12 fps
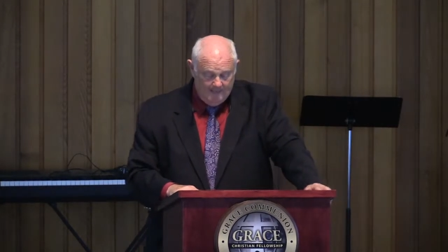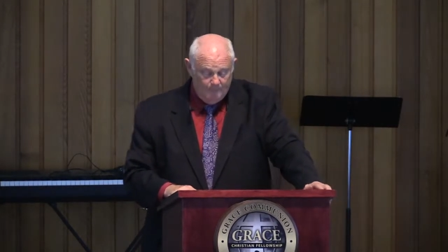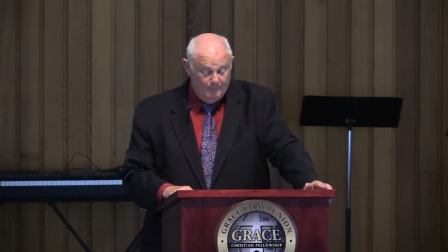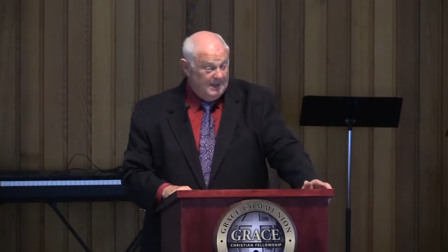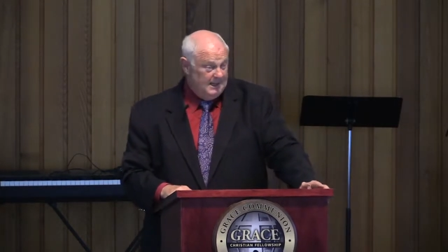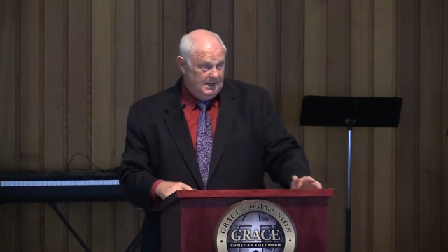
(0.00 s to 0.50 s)

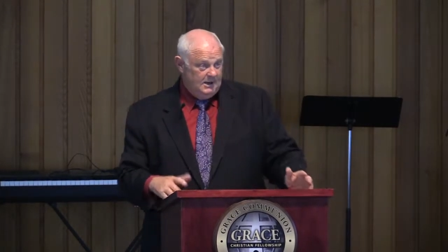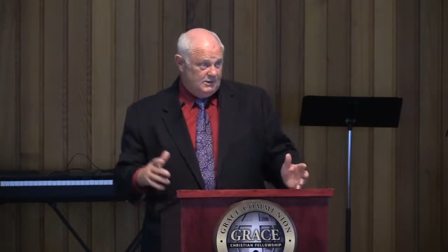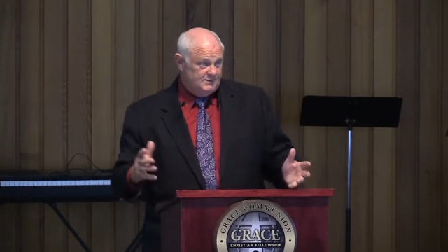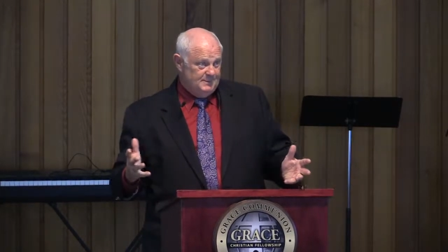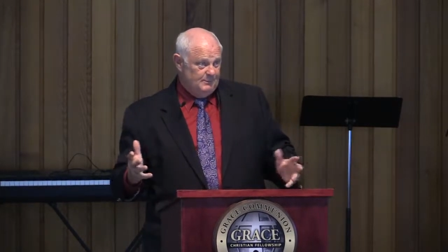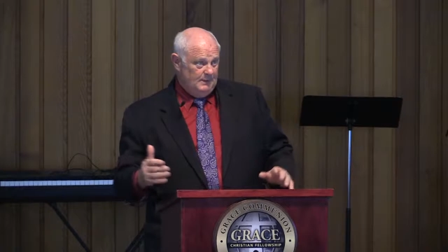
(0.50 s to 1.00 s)
many
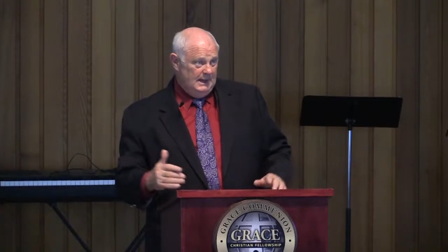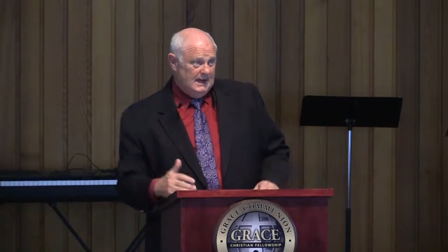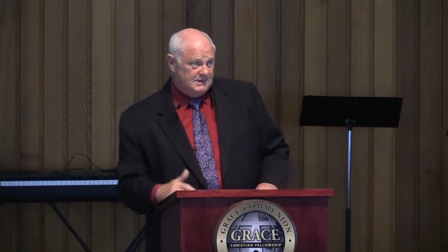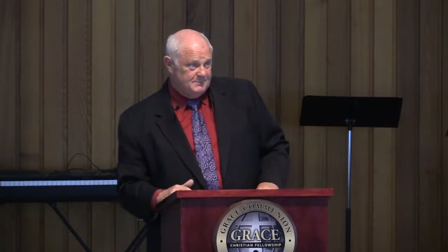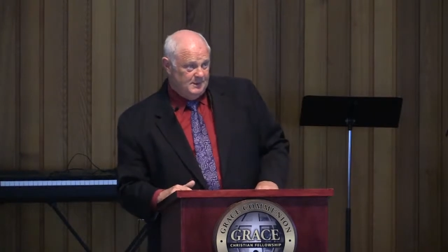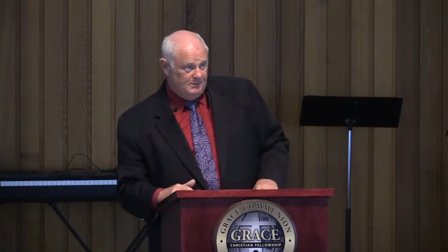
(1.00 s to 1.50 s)
years people
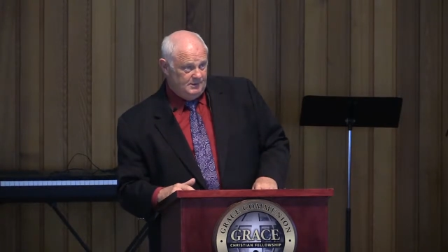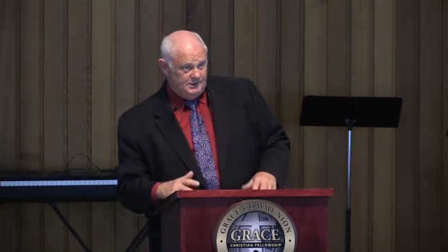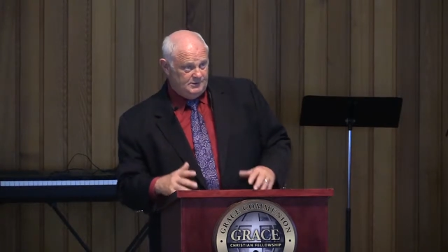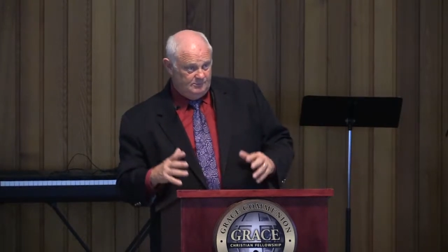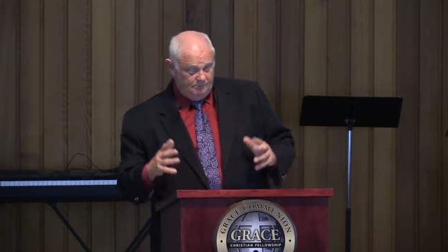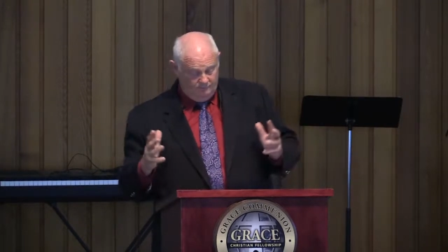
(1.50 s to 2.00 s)
asked me, Who
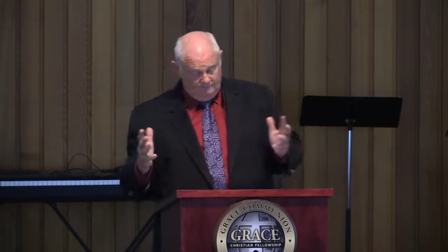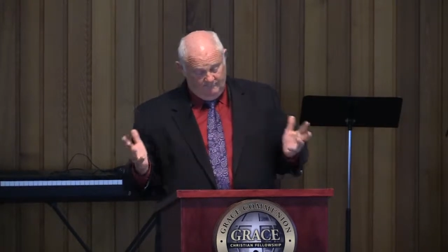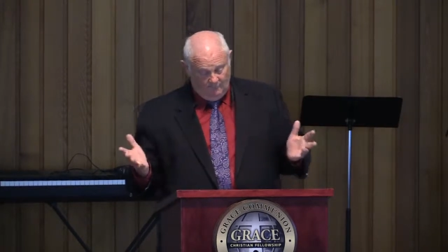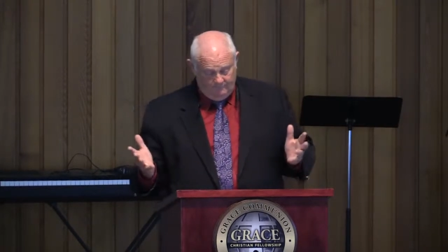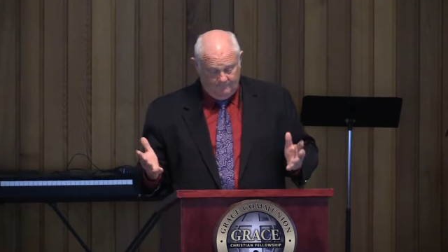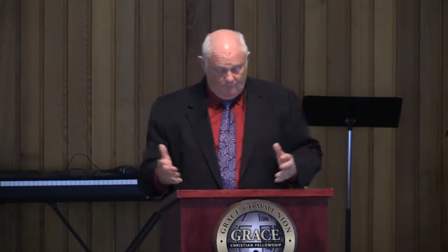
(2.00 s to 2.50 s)
did you
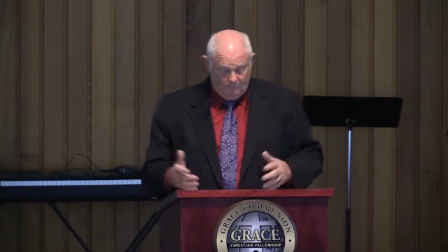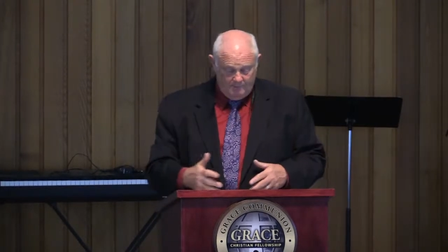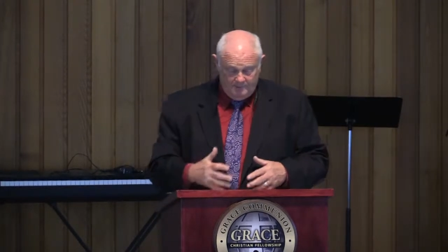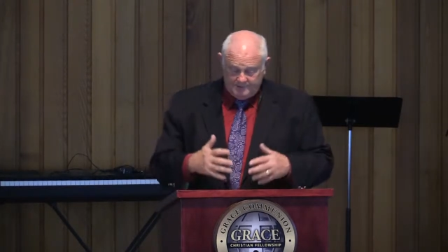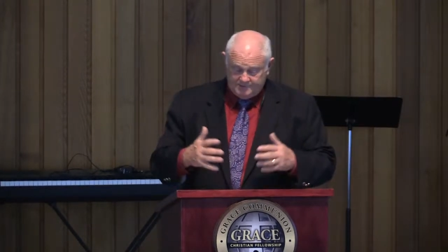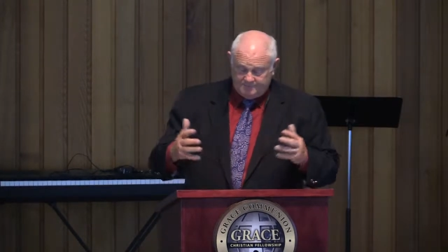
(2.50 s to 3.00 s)
vote for
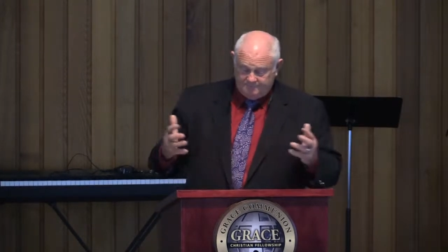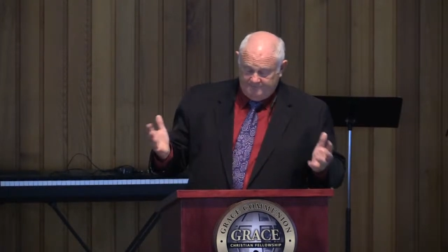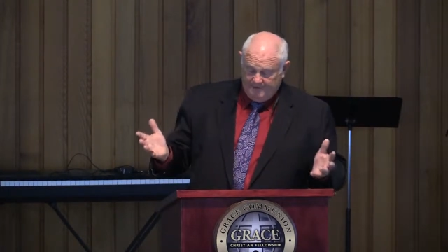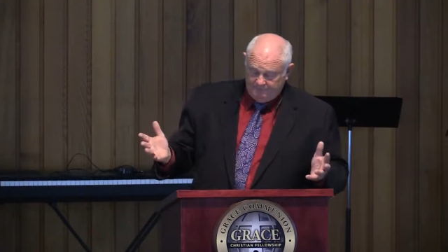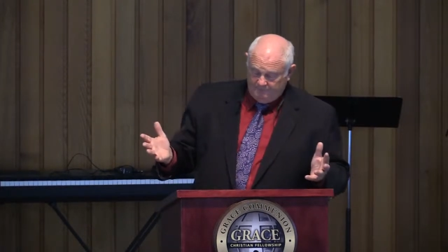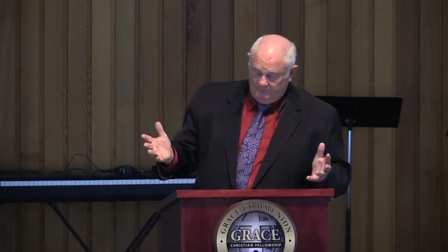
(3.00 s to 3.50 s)
in this
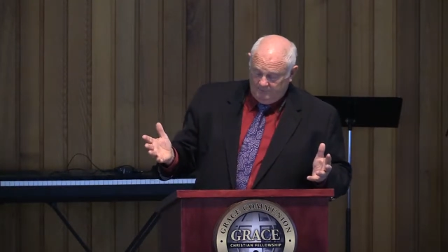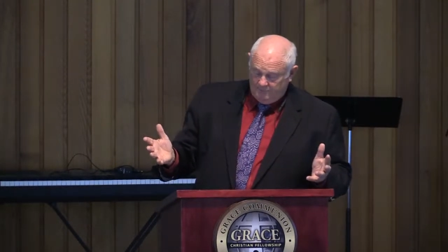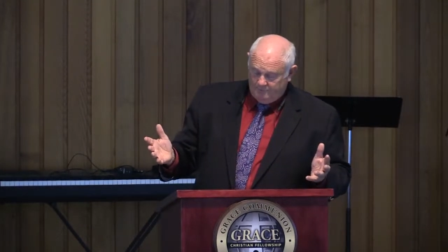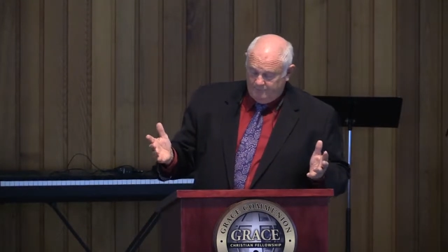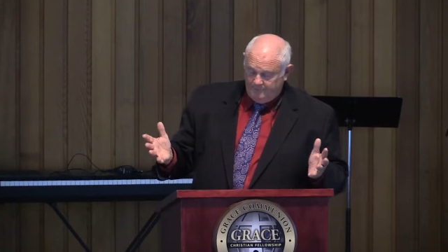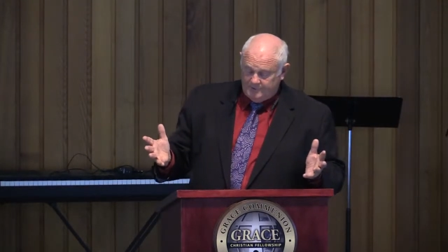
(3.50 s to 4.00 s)
federal
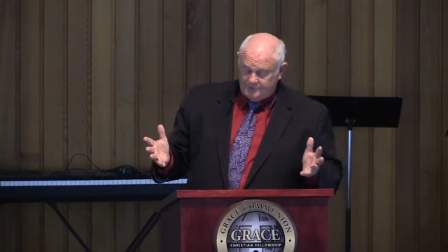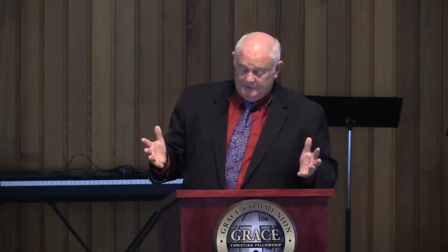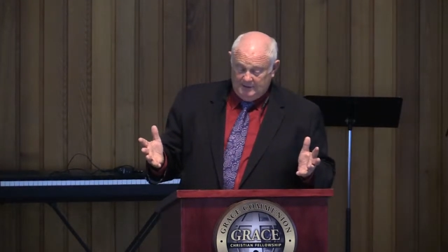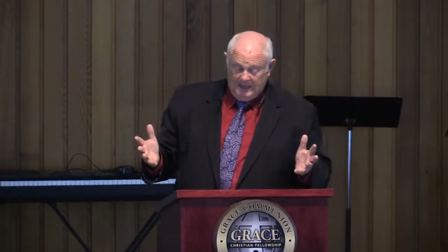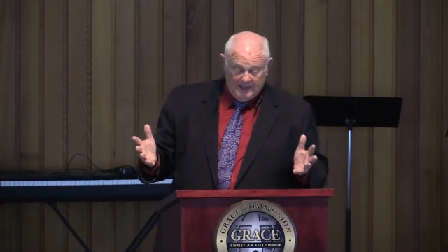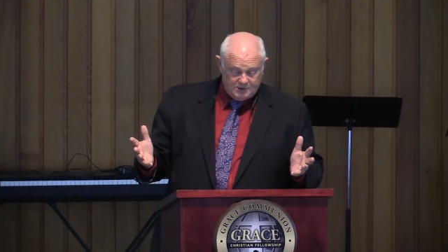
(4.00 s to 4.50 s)
or
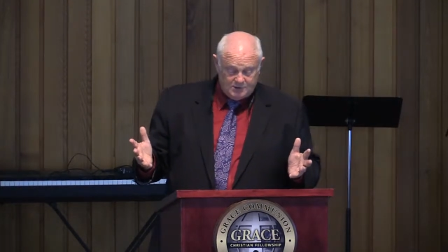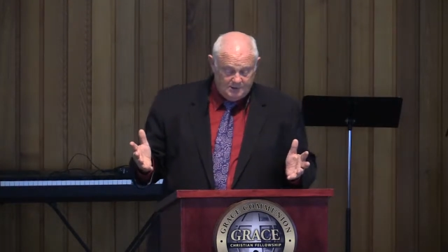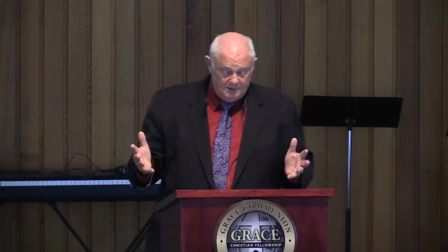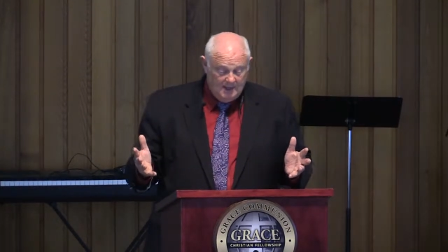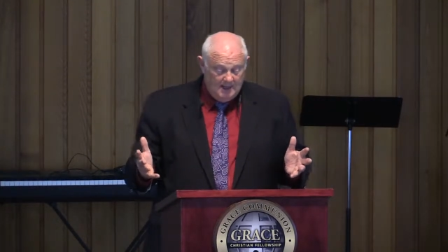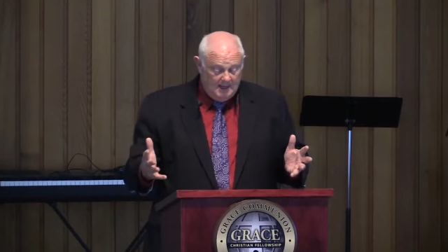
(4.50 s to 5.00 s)
provincial election?